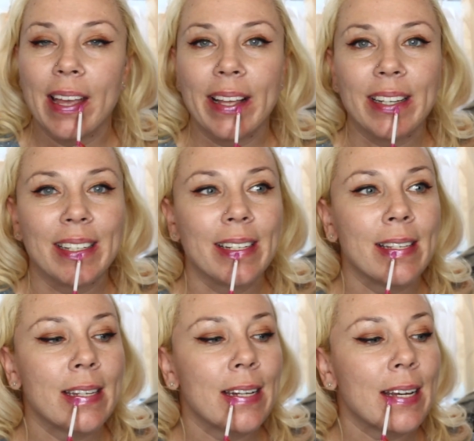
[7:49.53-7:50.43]
It
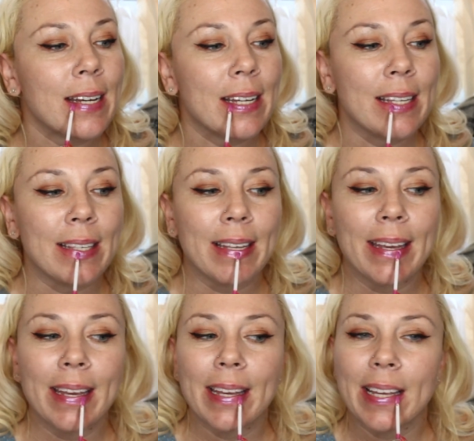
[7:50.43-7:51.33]
just has
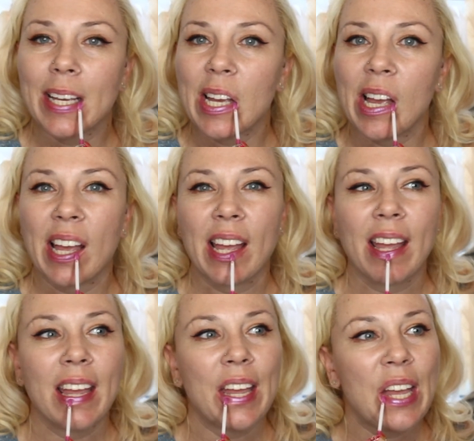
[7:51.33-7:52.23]
like
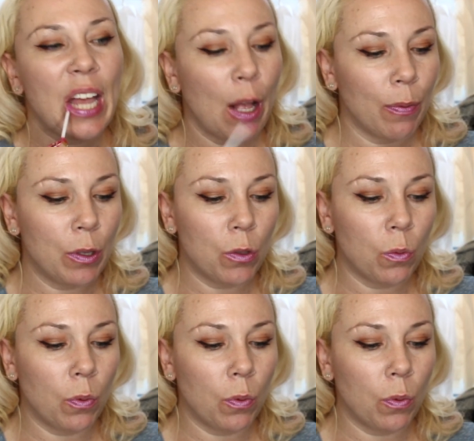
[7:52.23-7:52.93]
this